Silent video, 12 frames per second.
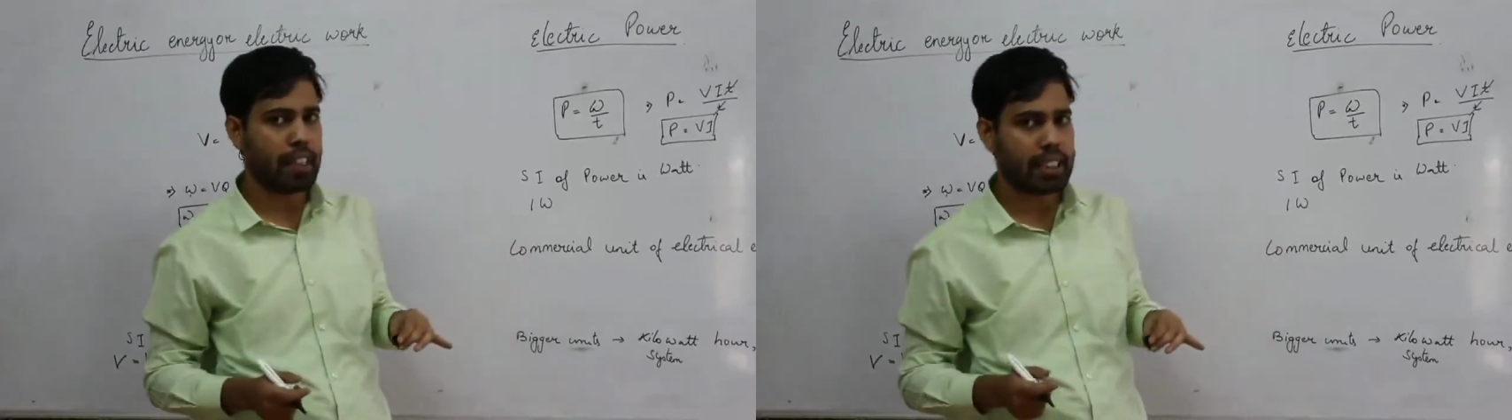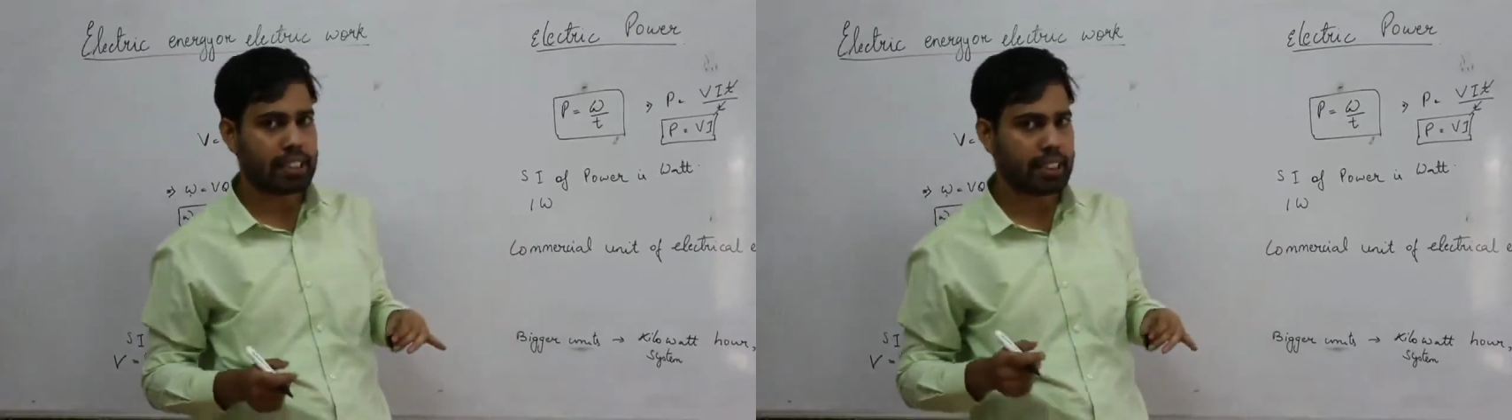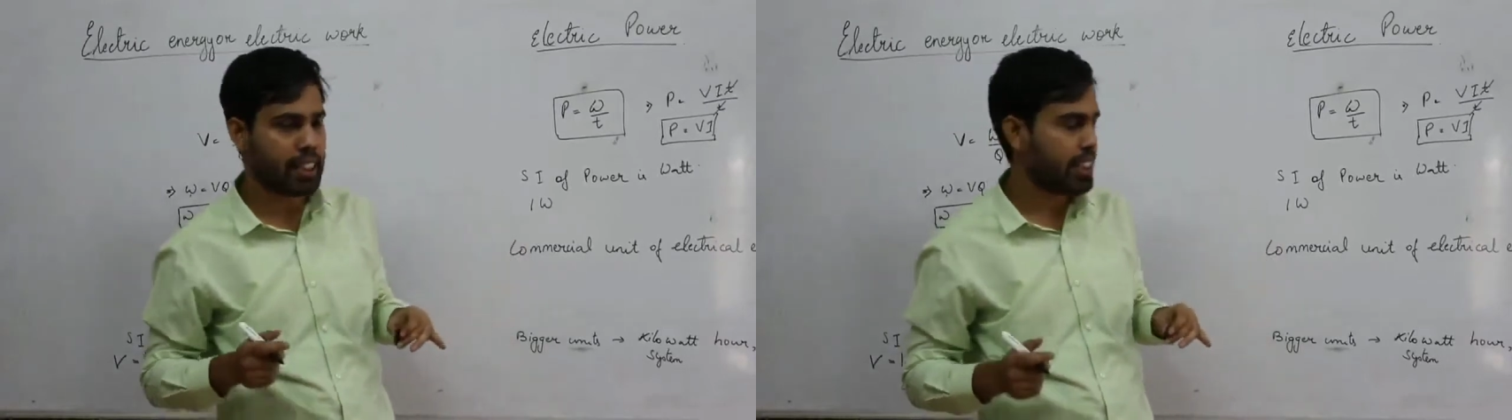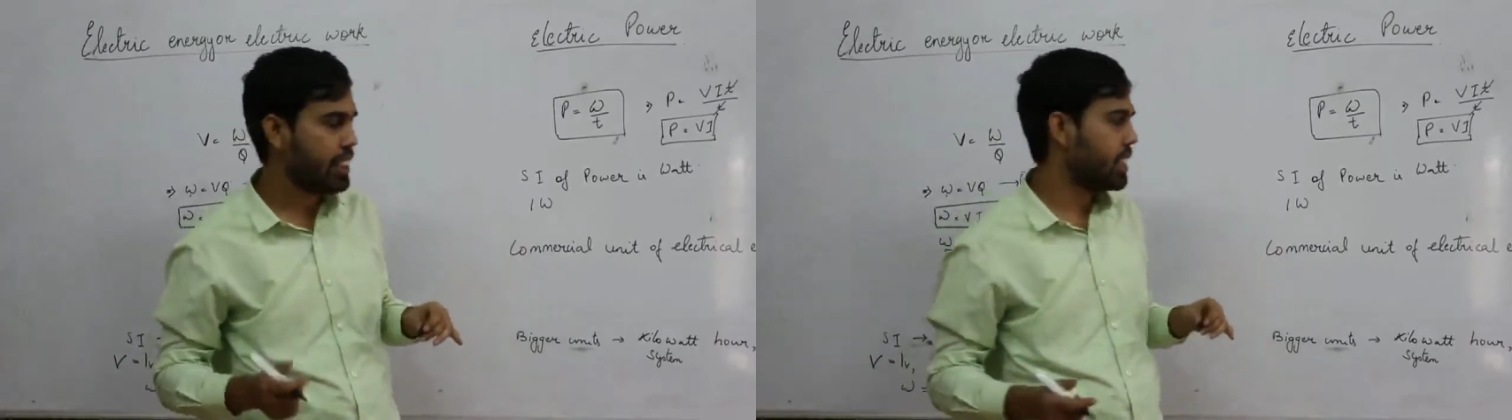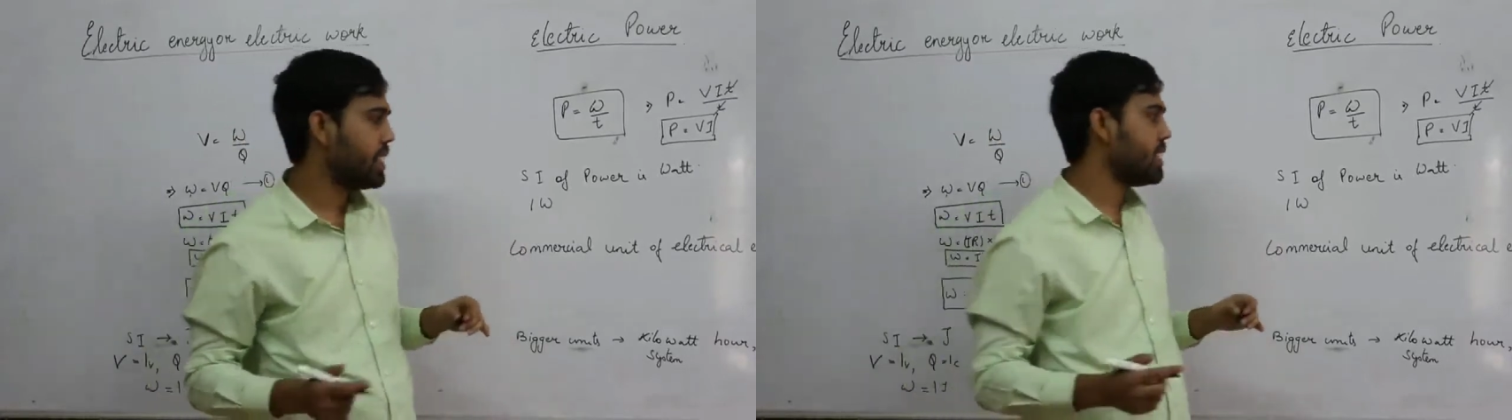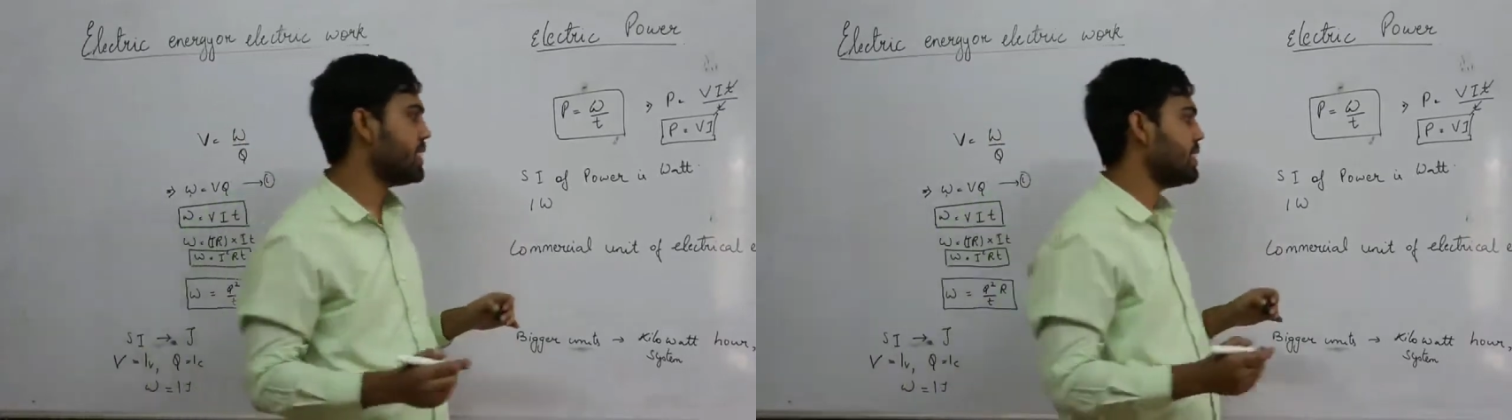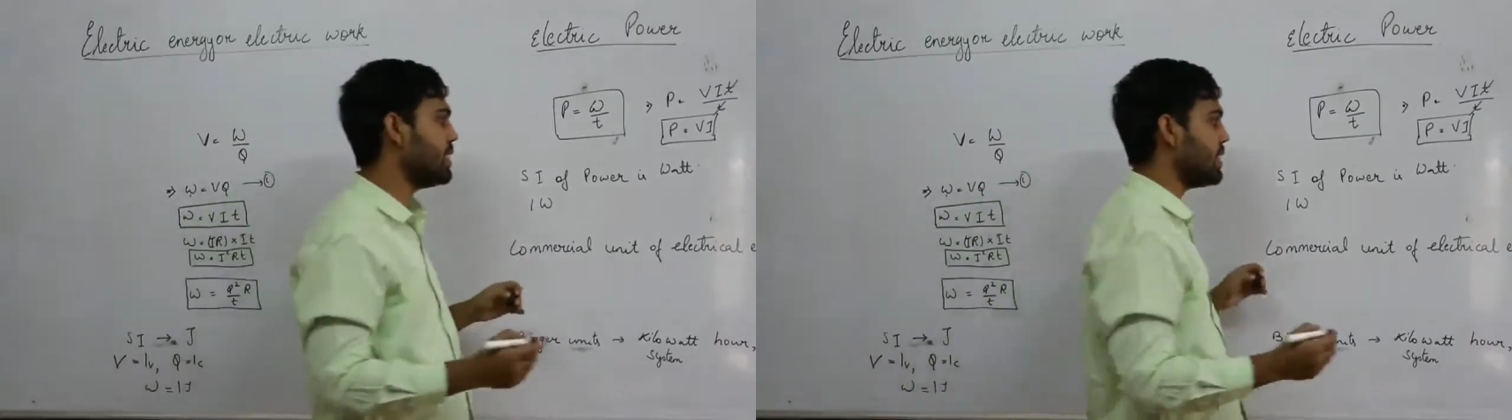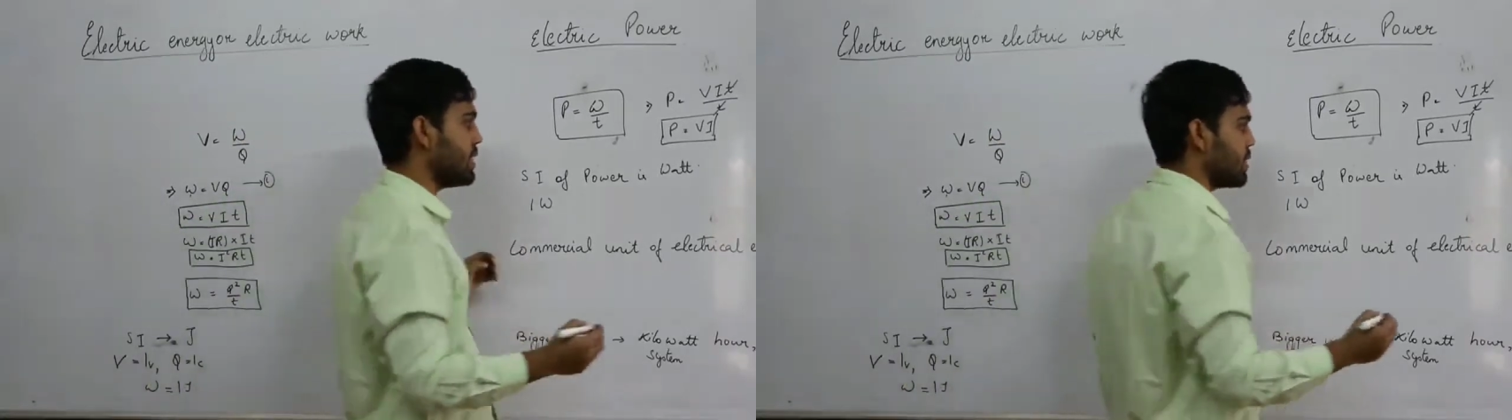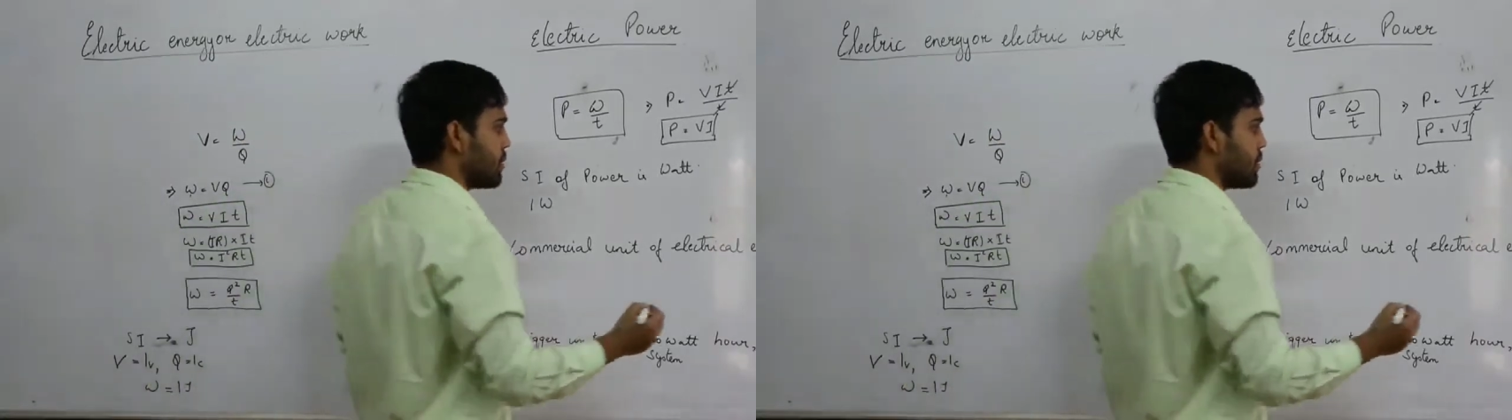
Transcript: electrical energy is